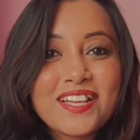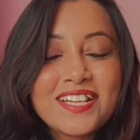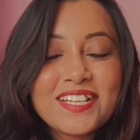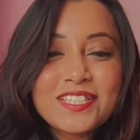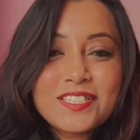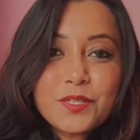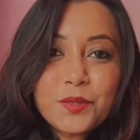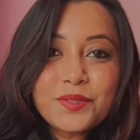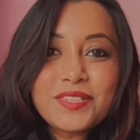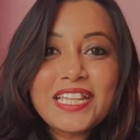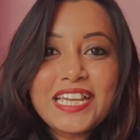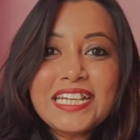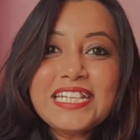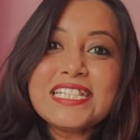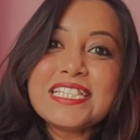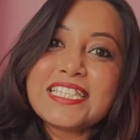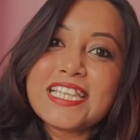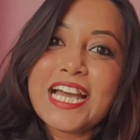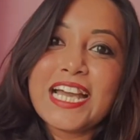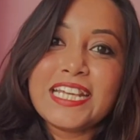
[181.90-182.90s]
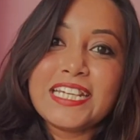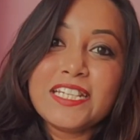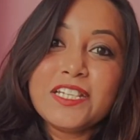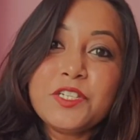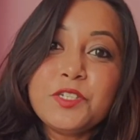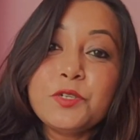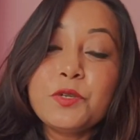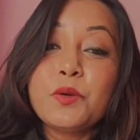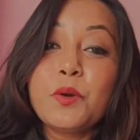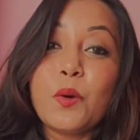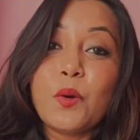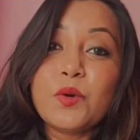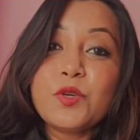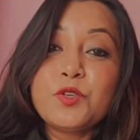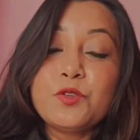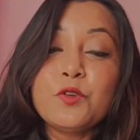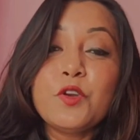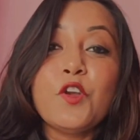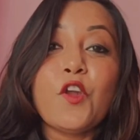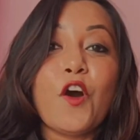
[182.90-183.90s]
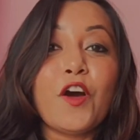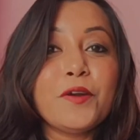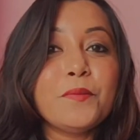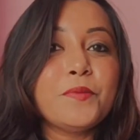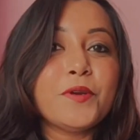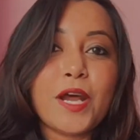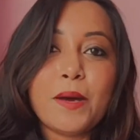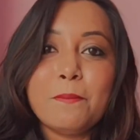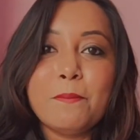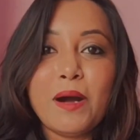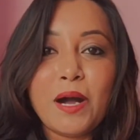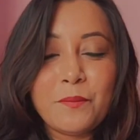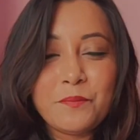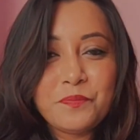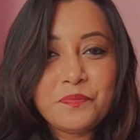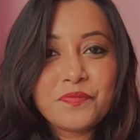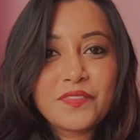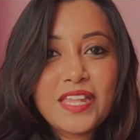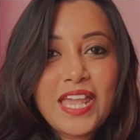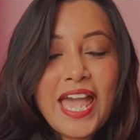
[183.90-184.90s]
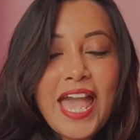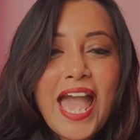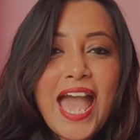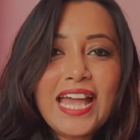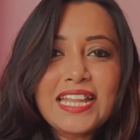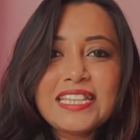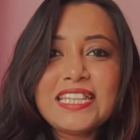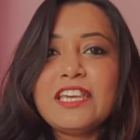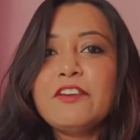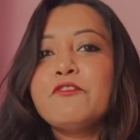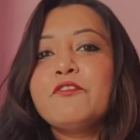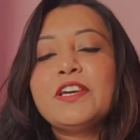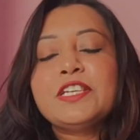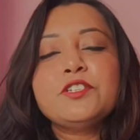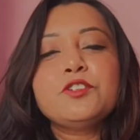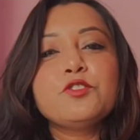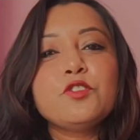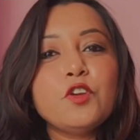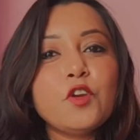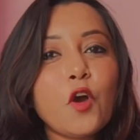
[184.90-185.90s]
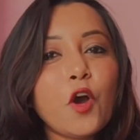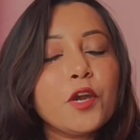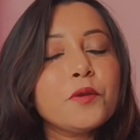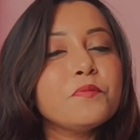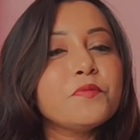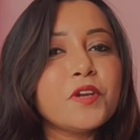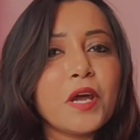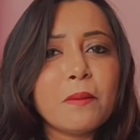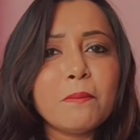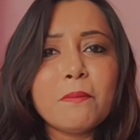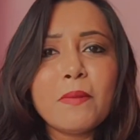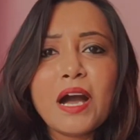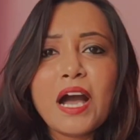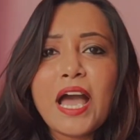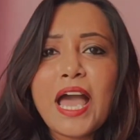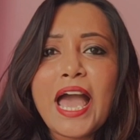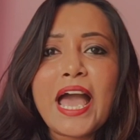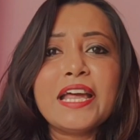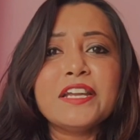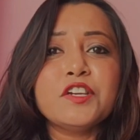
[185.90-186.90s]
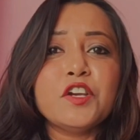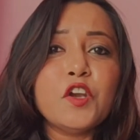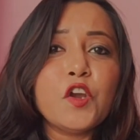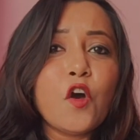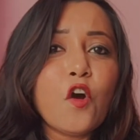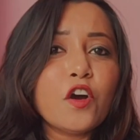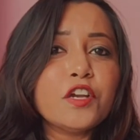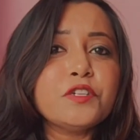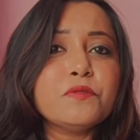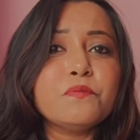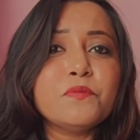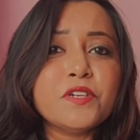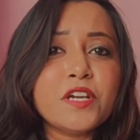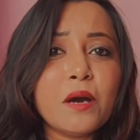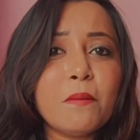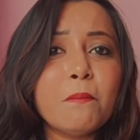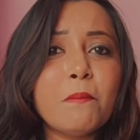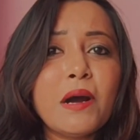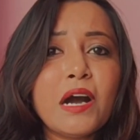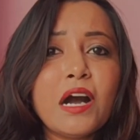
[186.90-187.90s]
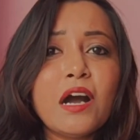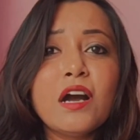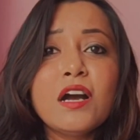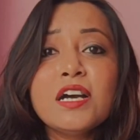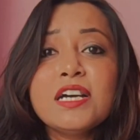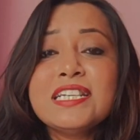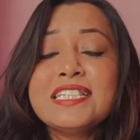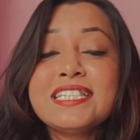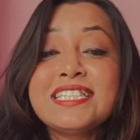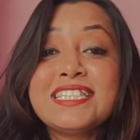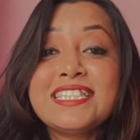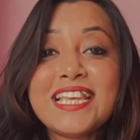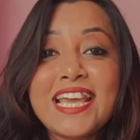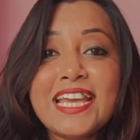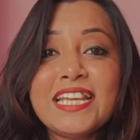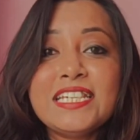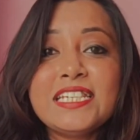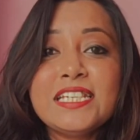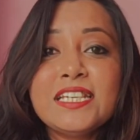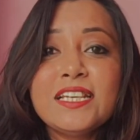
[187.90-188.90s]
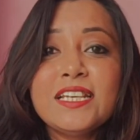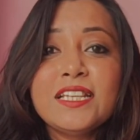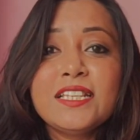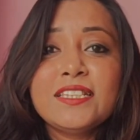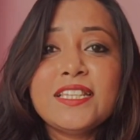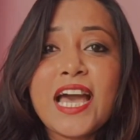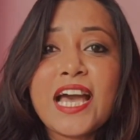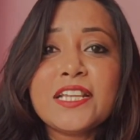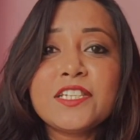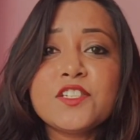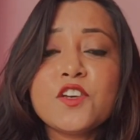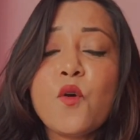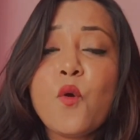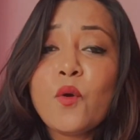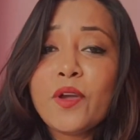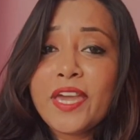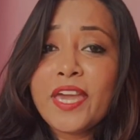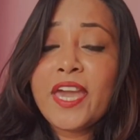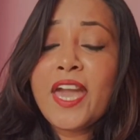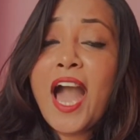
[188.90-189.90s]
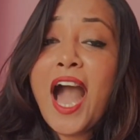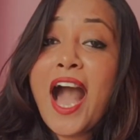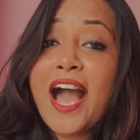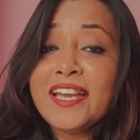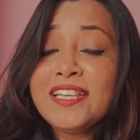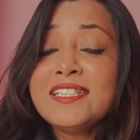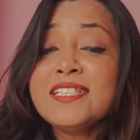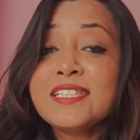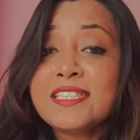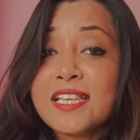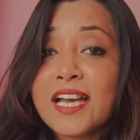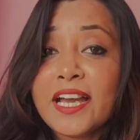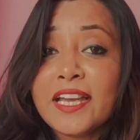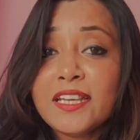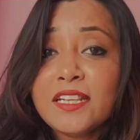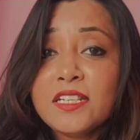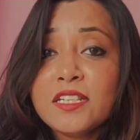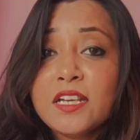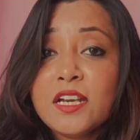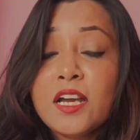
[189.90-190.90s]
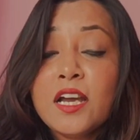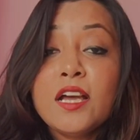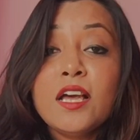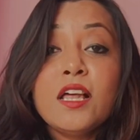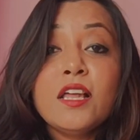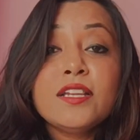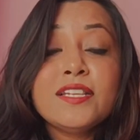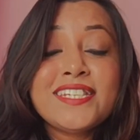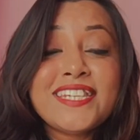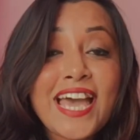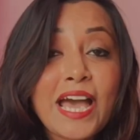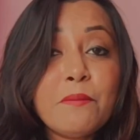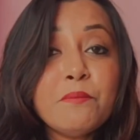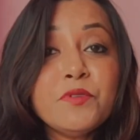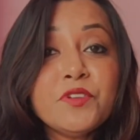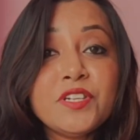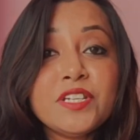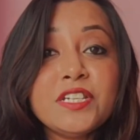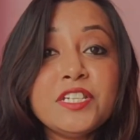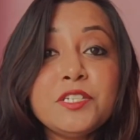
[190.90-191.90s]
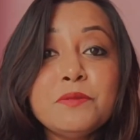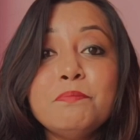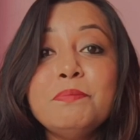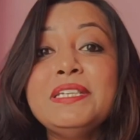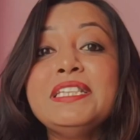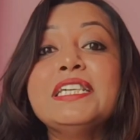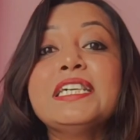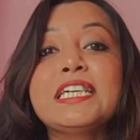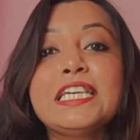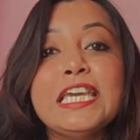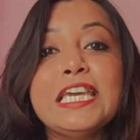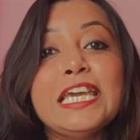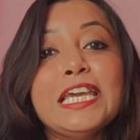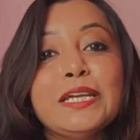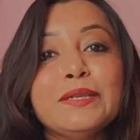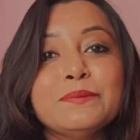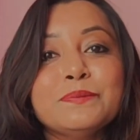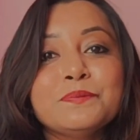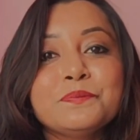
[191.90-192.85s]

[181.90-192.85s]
So they decided to go to Lord Brahma. And they went to Lord Brahma and Lord Brahma said that, okay, I decide tamarind be the king.